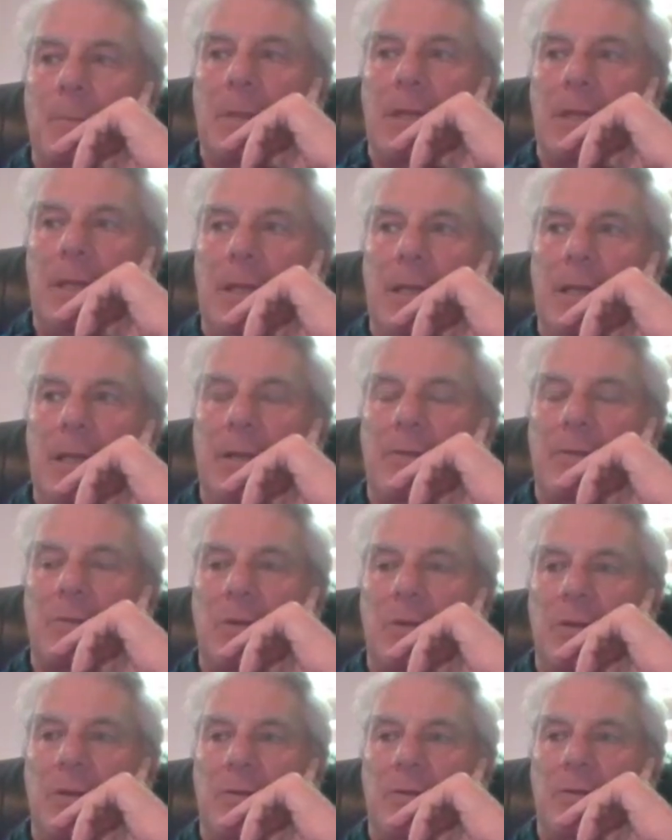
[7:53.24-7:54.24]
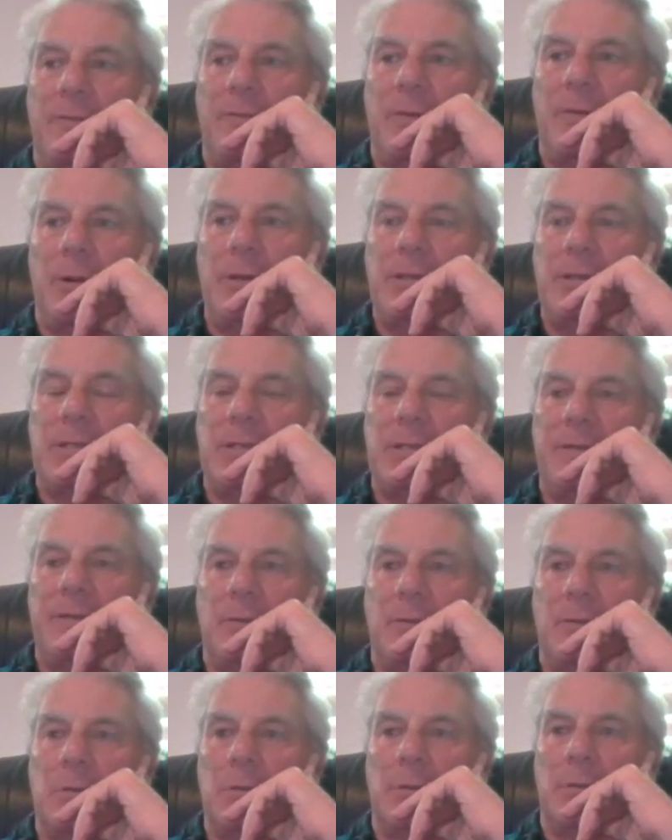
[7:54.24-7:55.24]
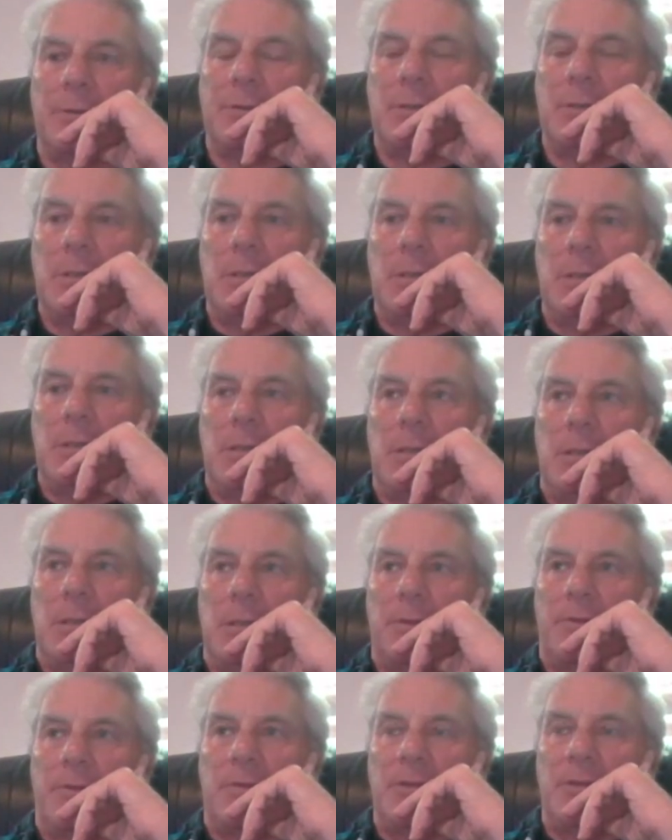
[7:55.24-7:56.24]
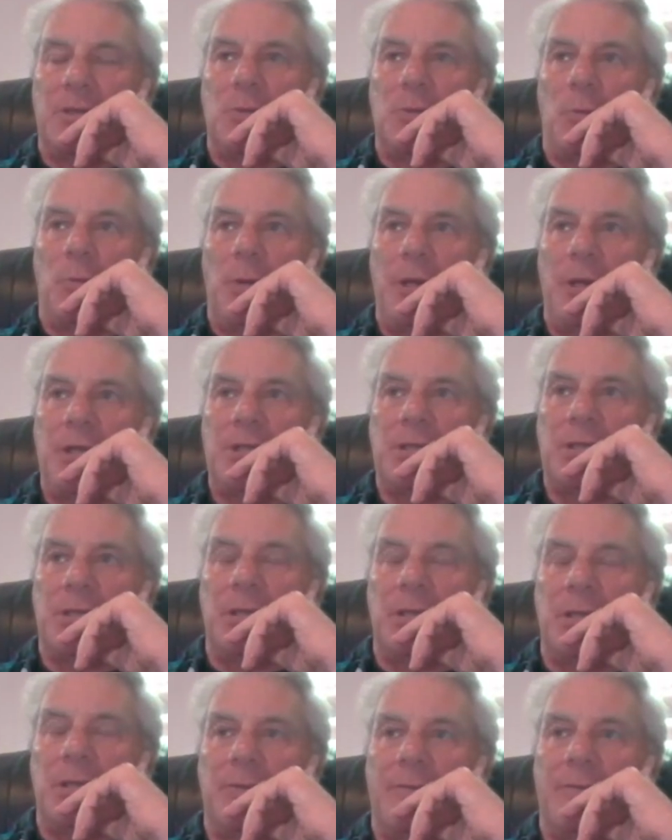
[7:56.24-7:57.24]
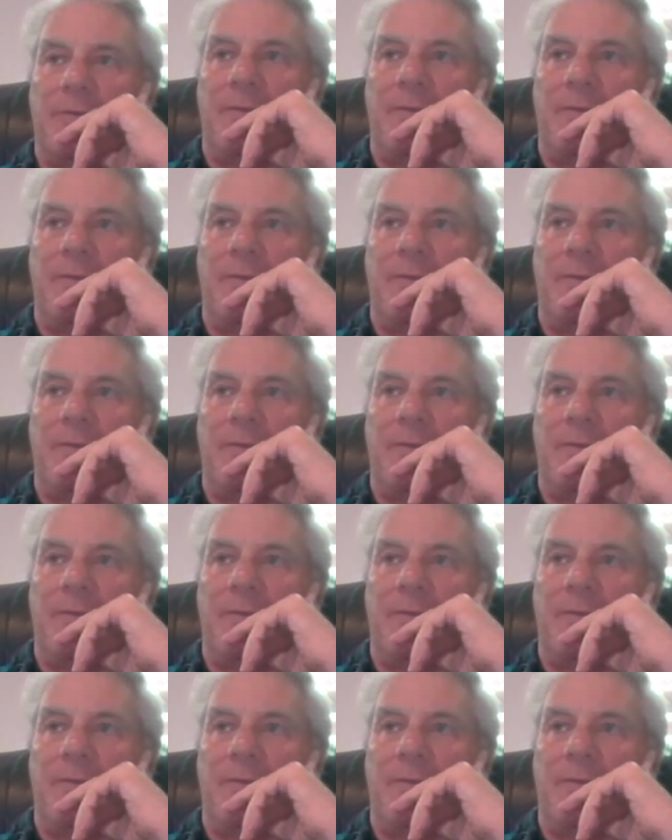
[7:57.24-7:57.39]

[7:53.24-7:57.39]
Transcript: It's a very difficult situation